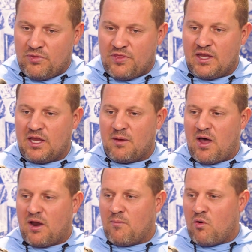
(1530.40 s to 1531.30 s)
thinking
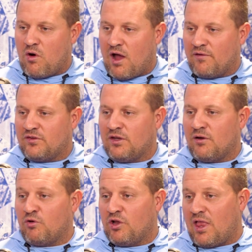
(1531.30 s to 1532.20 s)
about it more
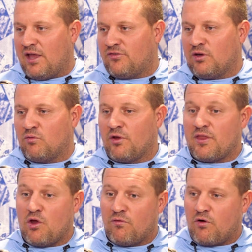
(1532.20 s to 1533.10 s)
often, realizing what
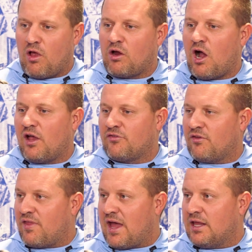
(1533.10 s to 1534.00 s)
the overall cost
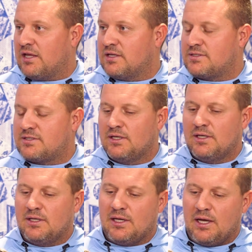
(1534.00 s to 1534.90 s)
of that is,
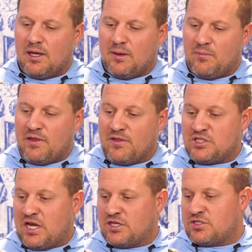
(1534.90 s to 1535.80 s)
and the
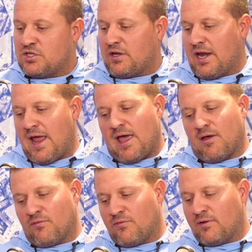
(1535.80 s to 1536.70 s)
changes you can
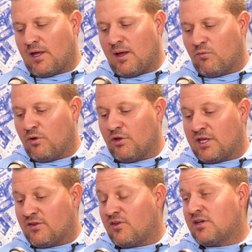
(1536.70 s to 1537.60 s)
have, really
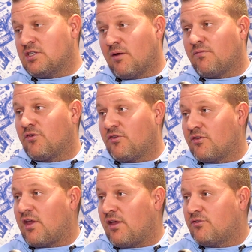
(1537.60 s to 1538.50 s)
can set you up for
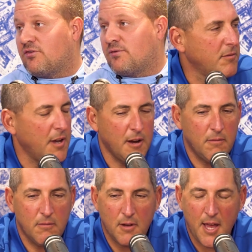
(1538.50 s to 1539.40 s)
success.
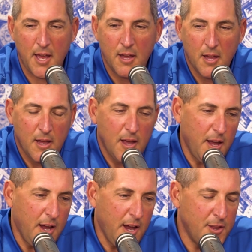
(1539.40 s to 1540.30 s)
Yeah.
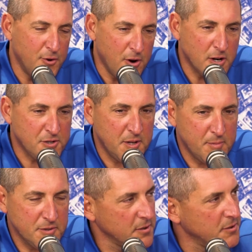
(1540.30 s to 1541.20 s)
And there are
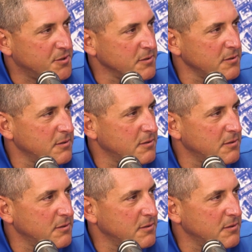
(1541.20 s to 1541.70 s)
cheaper solutions.